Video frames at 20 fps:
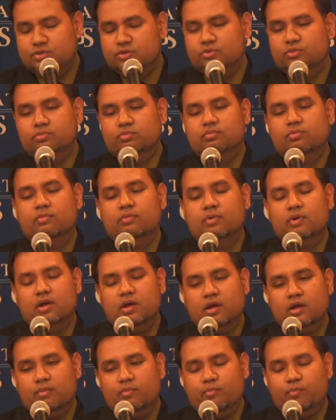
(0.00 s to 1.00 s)
to
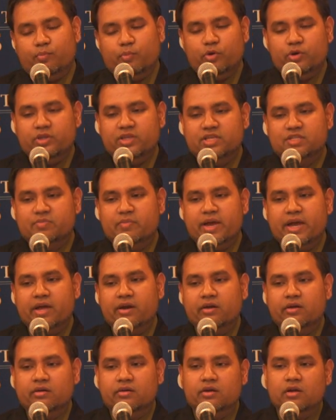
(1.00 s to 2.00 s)
put this
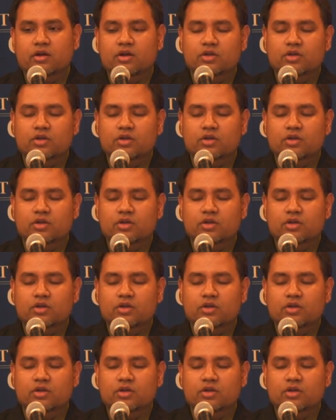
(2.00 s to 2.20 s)
matter